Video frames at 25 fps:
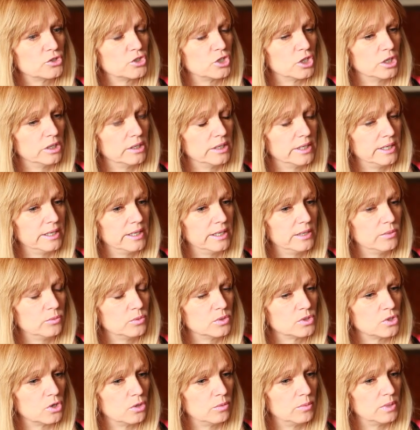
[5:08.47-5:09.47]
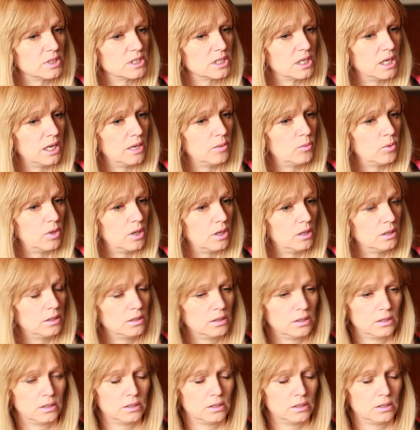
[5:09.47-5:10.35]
journey, it was almost like, well,